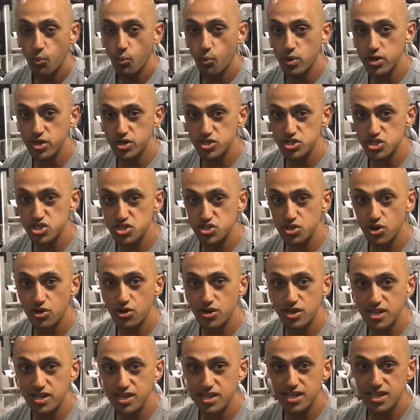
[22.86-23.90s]
When you're
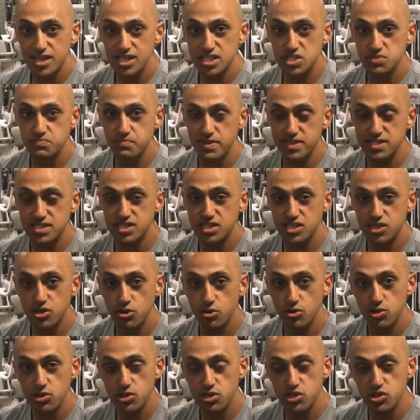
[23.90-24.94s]
starting, it's best to
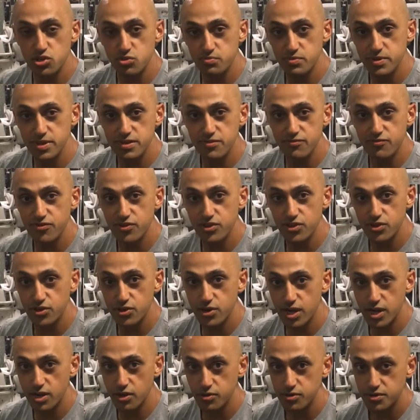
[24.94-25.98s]
go a little bit
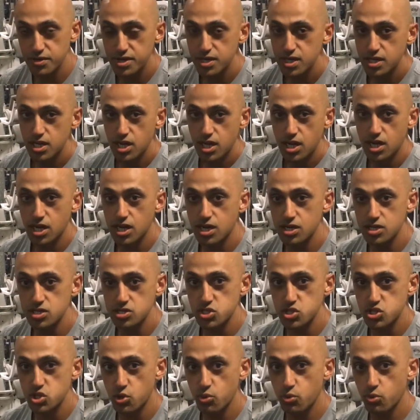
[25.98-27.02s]
further out.
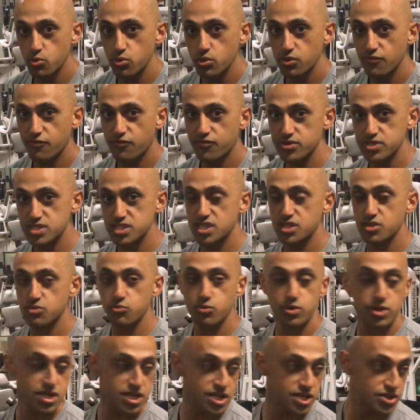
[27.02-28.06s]
So first
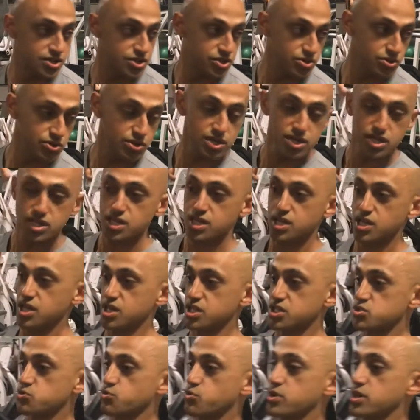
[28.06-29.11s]
thing we're gonna do
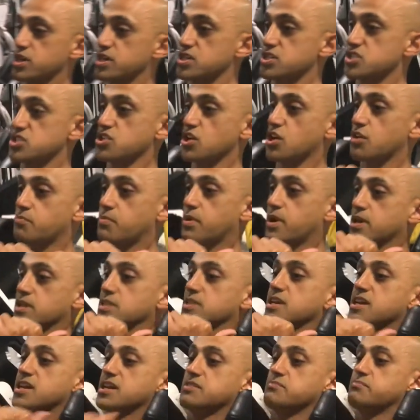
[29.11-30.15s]
is we're gonna start by
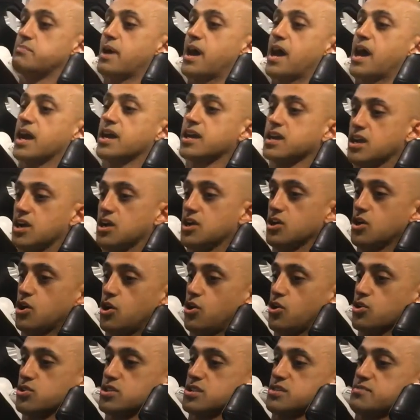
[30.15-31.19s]
laying back
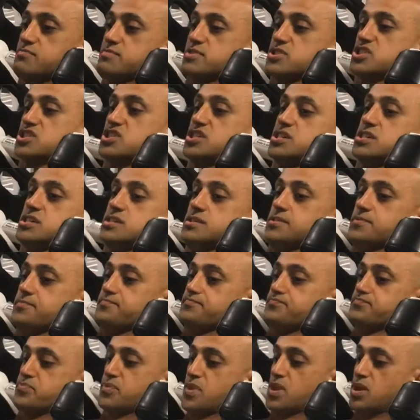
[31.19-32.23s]
on the machine,
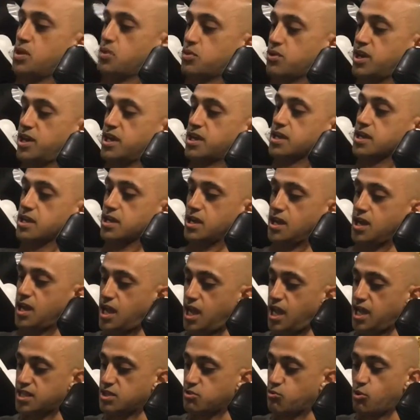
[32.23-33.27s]
okay?
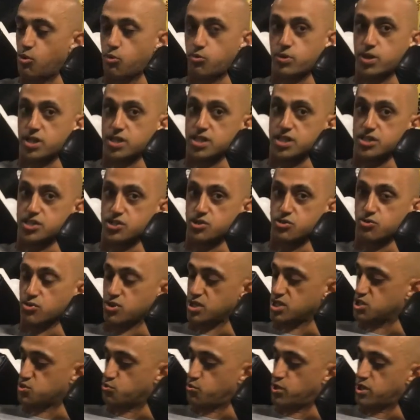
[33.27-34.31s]
And then what we're gonna do
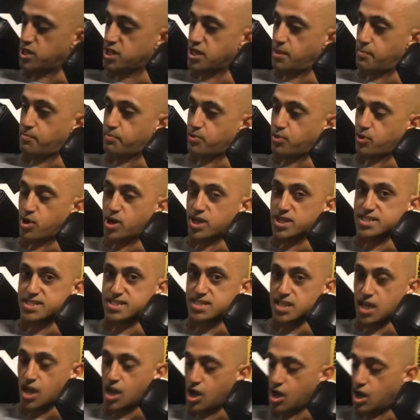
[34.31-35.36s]
is we're gonna
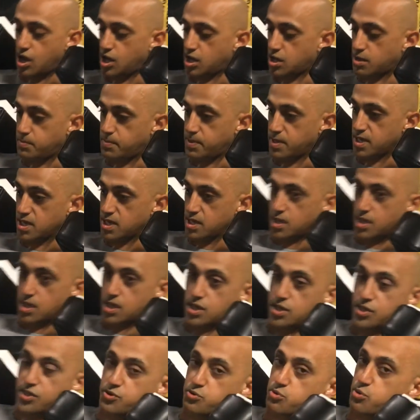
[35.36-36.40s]
press up
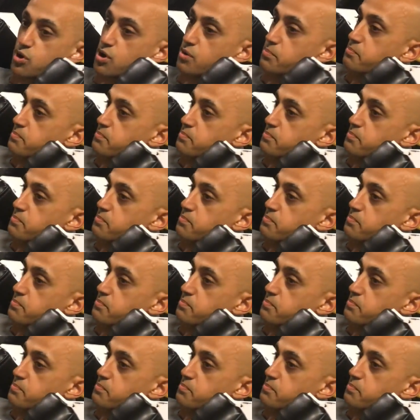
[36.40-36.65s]
through our